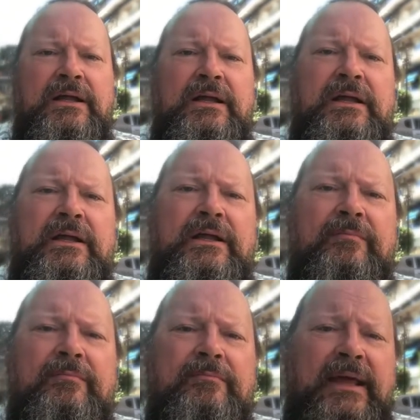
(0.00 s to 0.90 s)

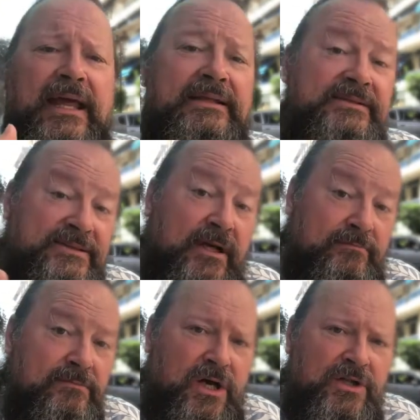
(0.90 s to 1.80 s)
um, and
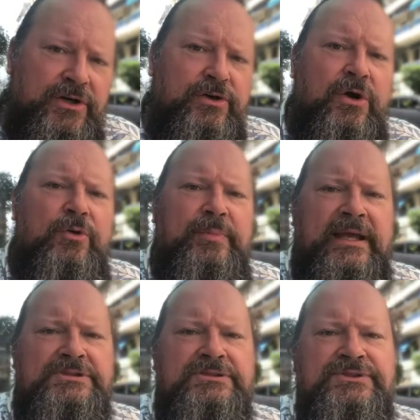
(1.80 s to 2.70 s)
some other
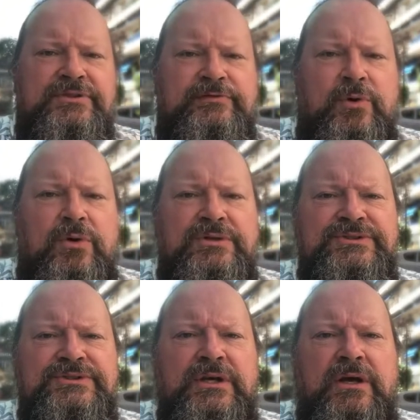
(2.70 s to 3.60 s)
occupations, of
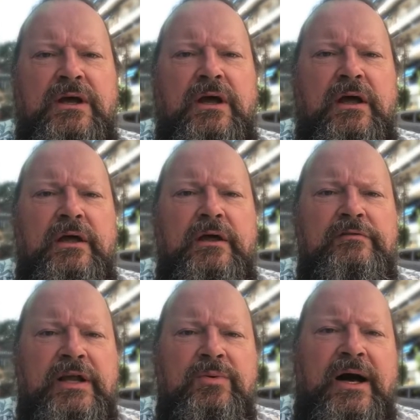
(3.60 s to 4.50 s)
course, uh,
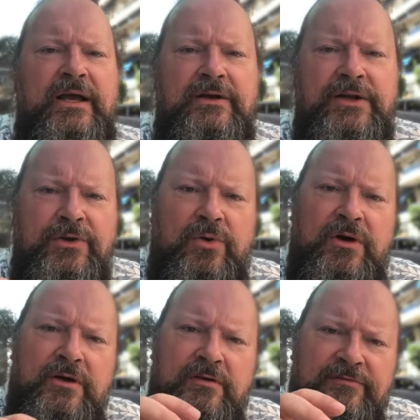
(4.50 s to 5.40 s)
require
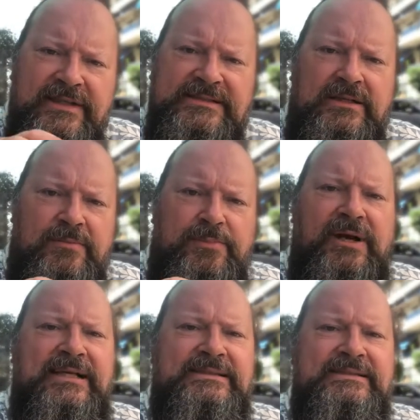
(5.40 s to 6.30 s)
your physical
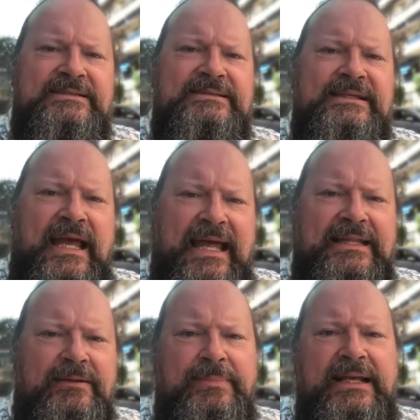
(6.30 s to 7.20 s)
presence
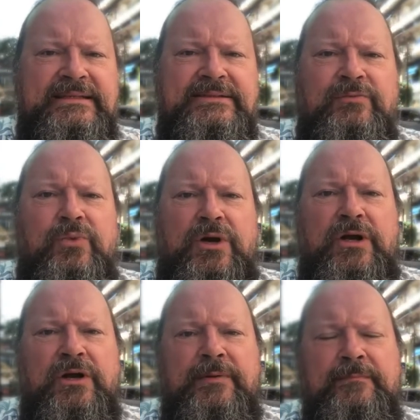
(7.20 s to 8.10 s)
at the place of
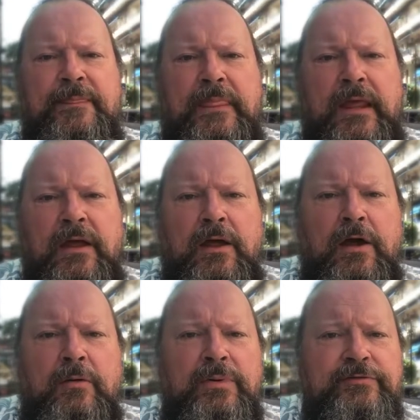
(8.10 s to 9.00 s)
work.
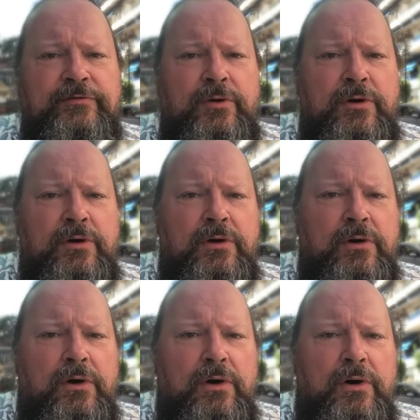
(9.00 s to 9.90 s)
But for
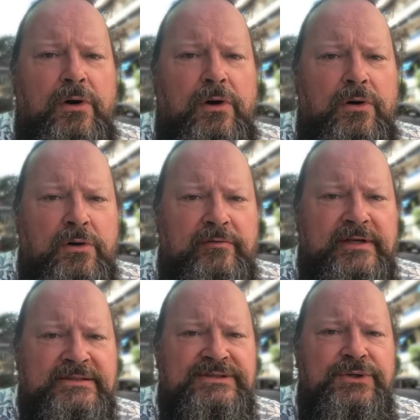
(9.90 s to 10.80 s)
all of
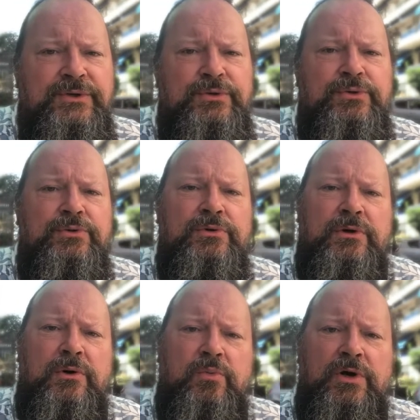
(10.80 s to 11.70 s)
us who
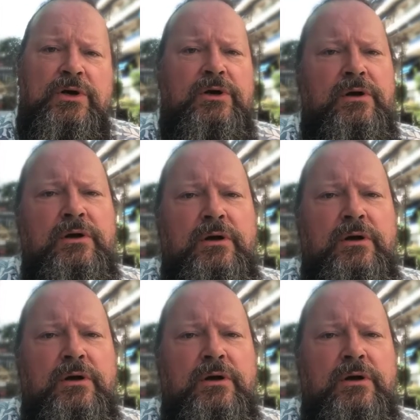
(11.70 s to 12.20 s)
work